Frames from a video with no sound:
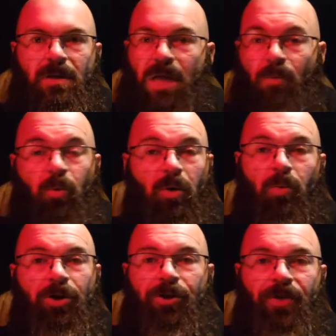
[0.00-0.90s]
And
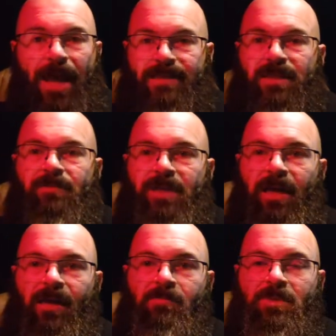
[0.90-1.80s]
we'll do that
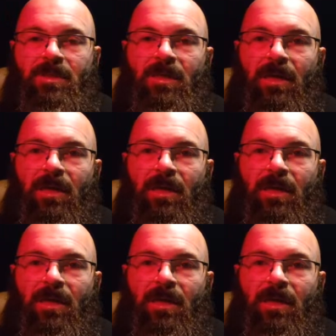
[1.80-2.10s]
sometimes.